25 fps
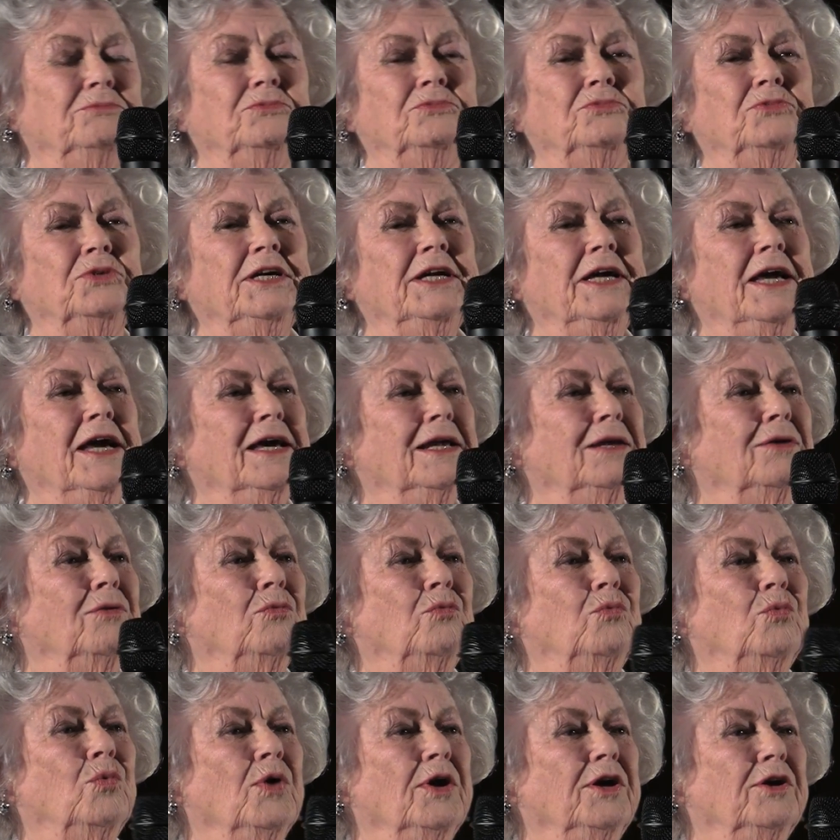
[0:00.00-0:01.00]
we had a
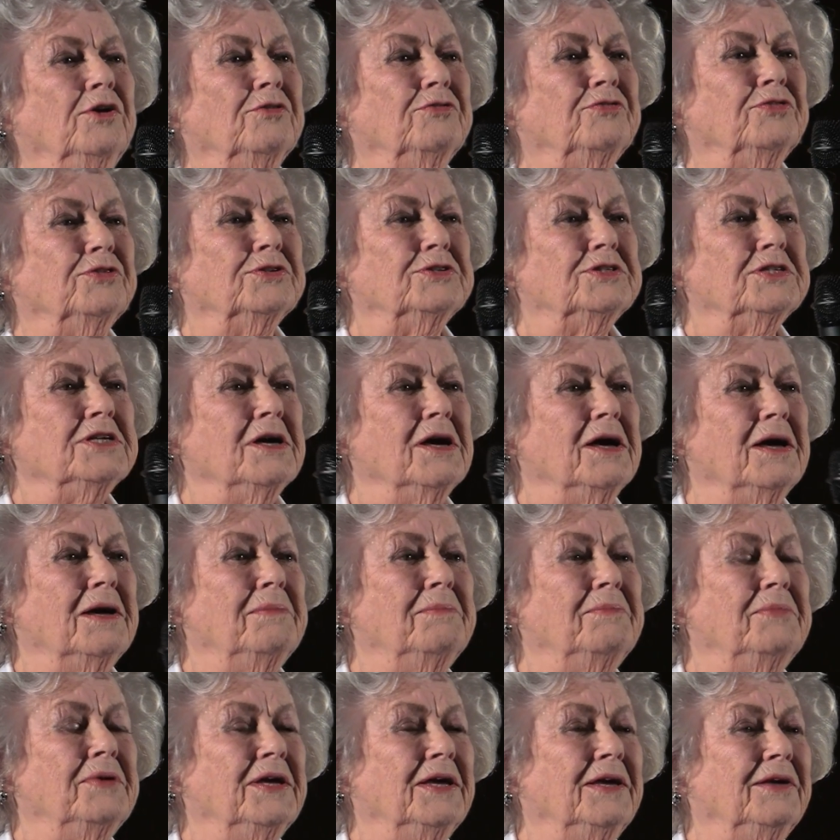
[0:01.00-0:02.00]
wonderful time
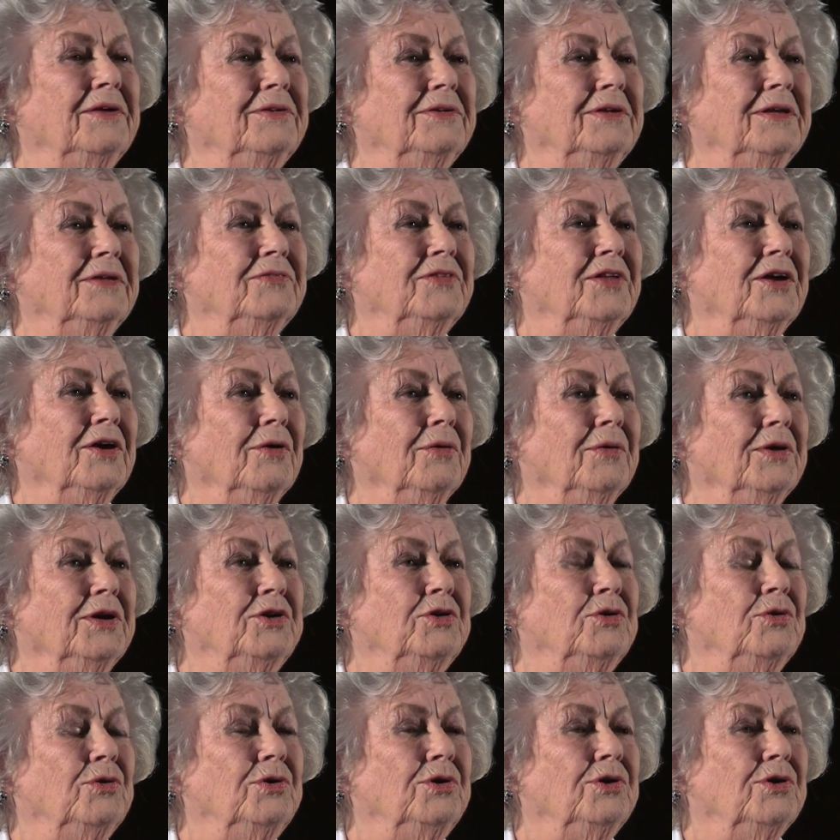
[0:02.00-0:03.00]
being there in
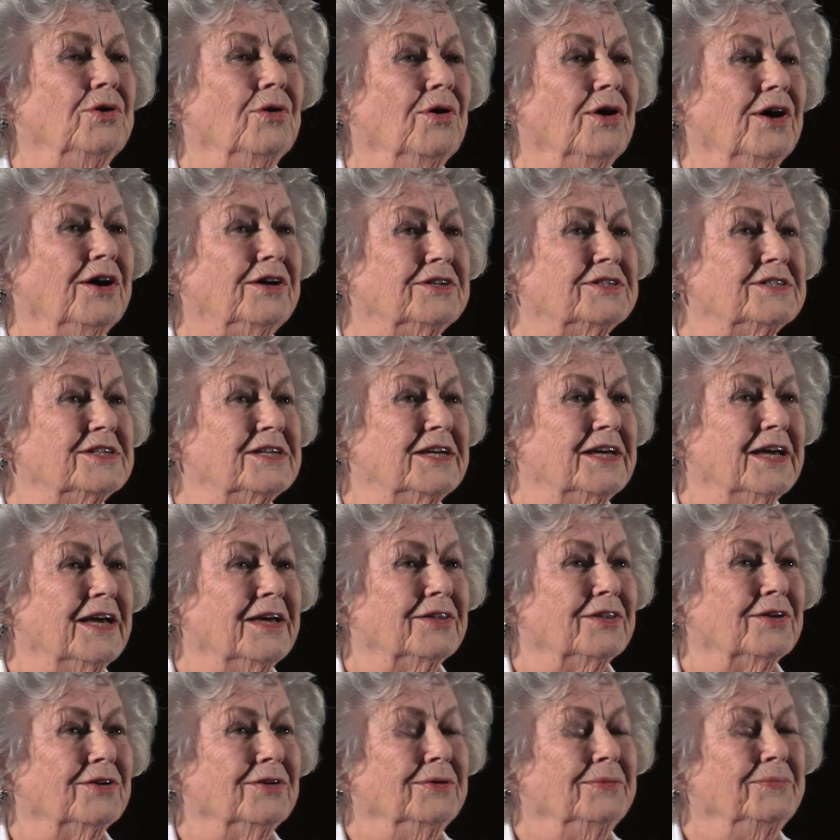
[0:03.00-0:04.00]
New York
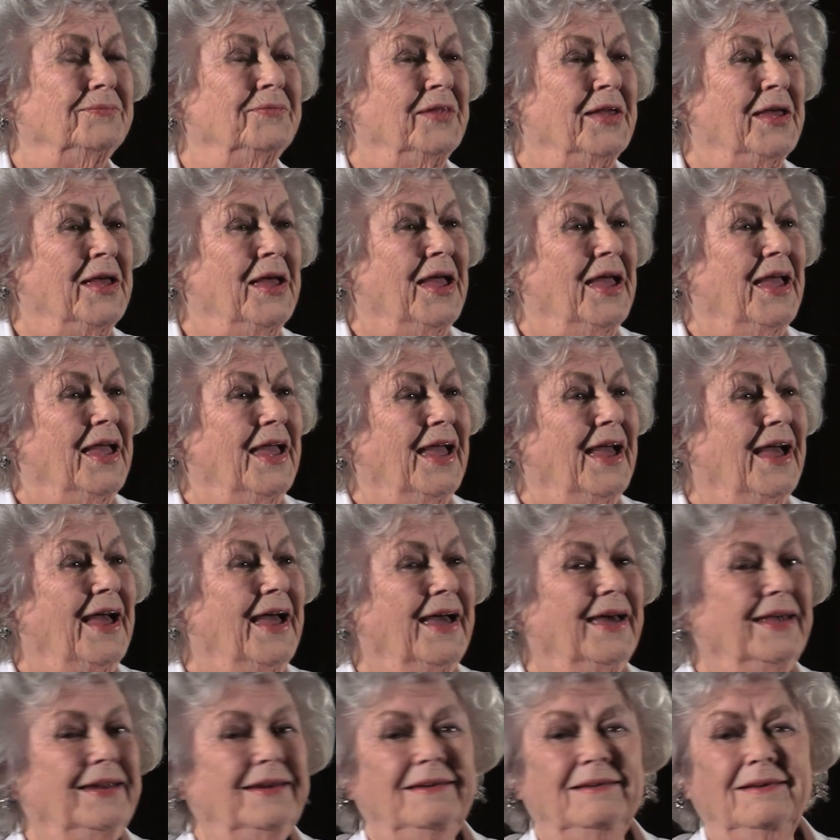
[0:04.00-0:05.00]
together.
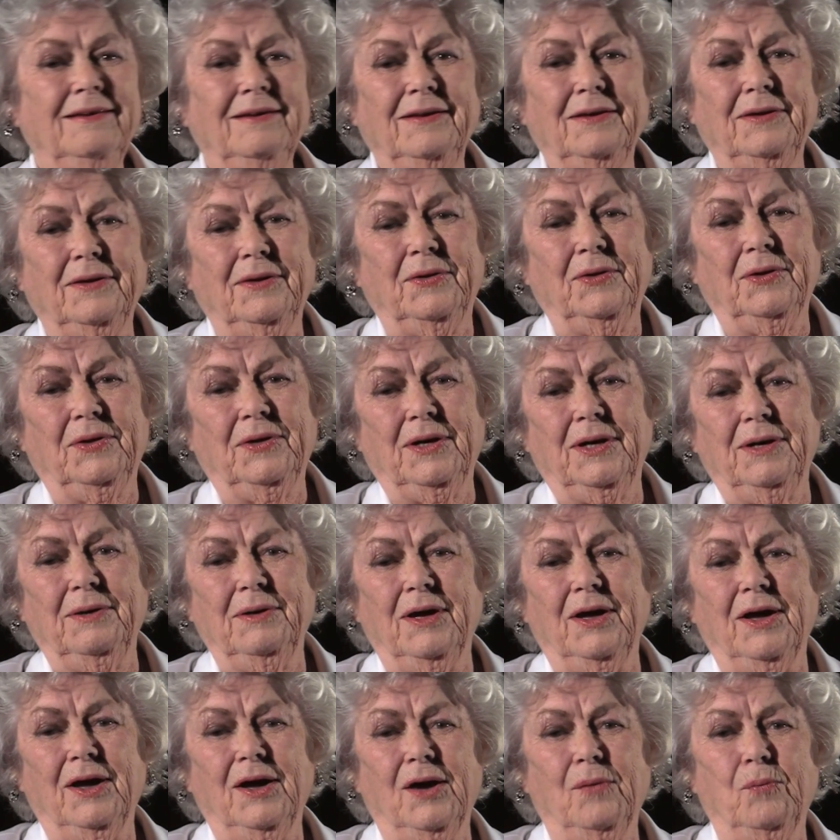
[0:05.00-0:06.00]
And
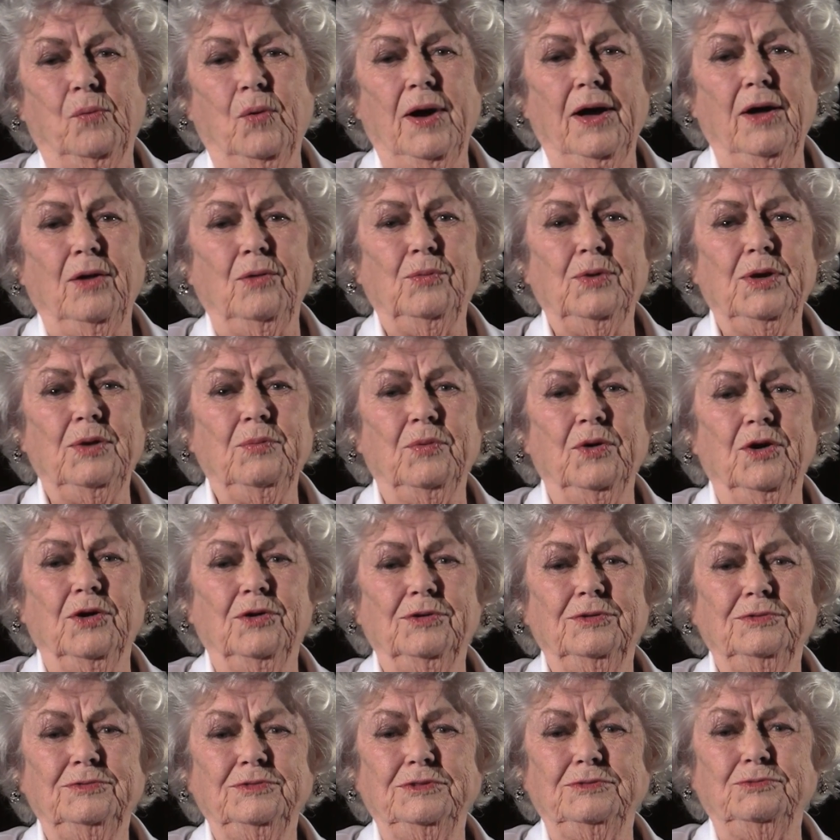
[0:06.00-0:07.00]
while we were
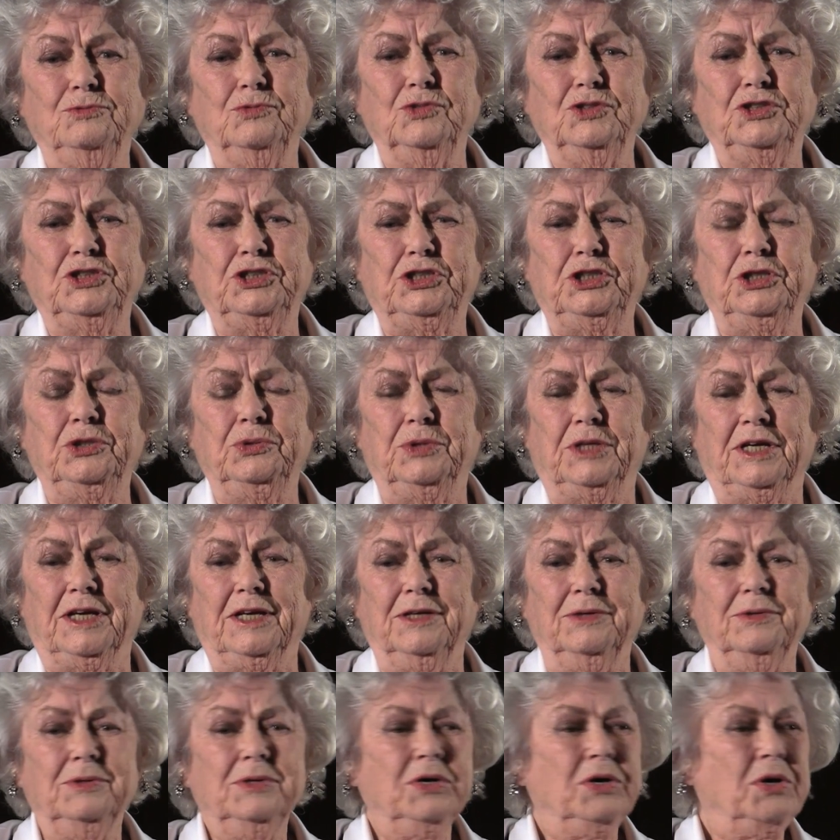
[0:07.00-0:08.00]

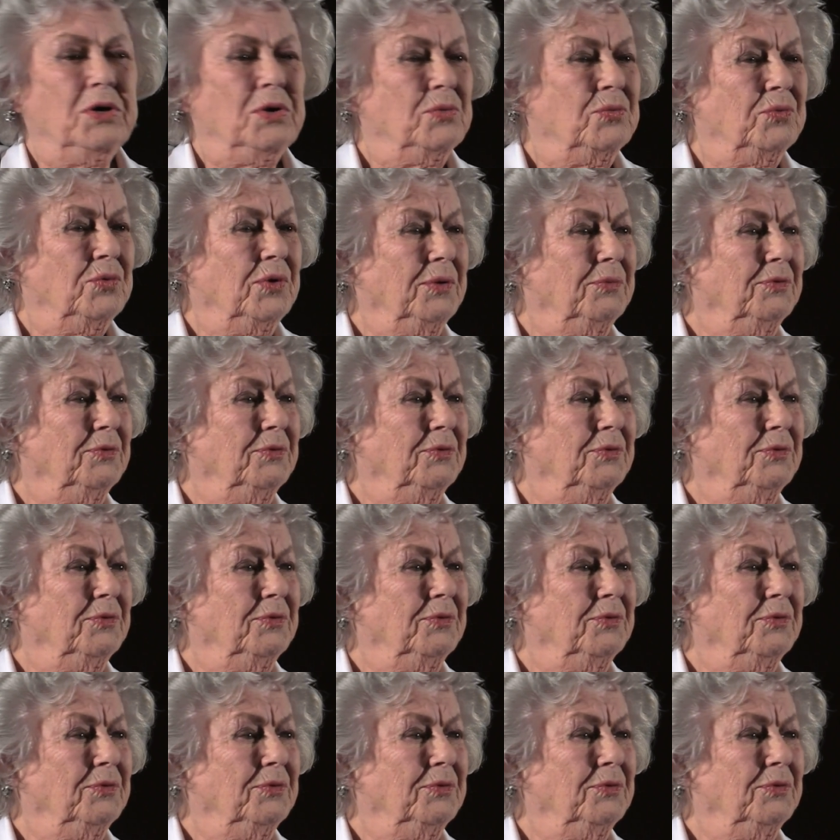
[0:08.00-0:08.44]
shooting, we